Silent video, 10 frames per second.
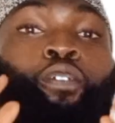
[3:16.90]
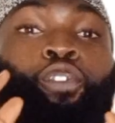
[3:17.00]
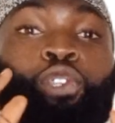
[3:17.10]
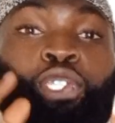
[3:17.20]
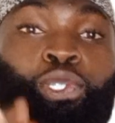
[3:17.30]

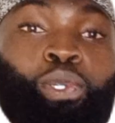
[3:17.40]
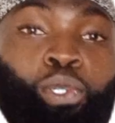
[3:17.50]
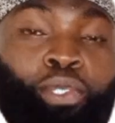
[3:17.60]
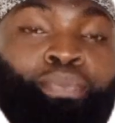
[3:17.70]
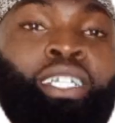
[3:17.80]
of two
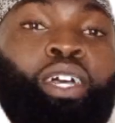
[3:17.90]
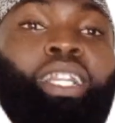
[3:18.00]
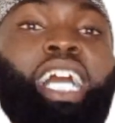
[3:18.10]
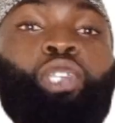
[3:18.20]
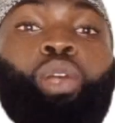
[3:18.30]
sukun,
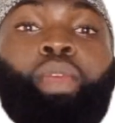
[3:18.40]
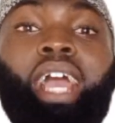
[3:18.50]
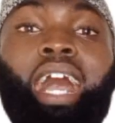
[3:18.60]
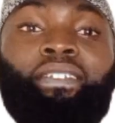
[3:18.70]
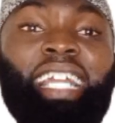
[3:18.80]
that's why we
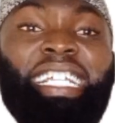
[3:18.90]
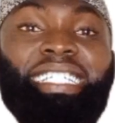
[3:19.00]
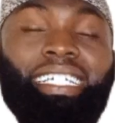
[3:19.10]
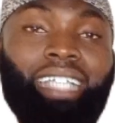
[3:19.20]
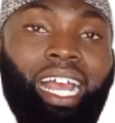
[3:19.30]
have
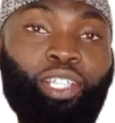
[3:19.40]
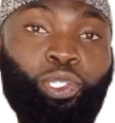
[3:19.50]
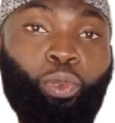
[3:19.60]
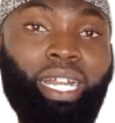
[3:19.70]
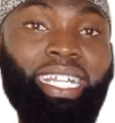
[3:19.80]
laysat
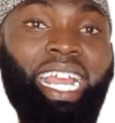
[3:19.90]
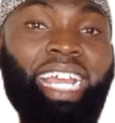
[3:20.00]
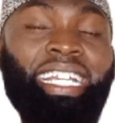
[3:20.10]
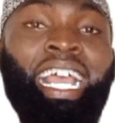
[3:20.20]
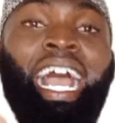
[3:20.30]
has sukun at the
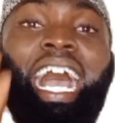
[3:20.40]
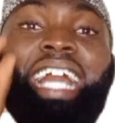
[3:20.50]
end,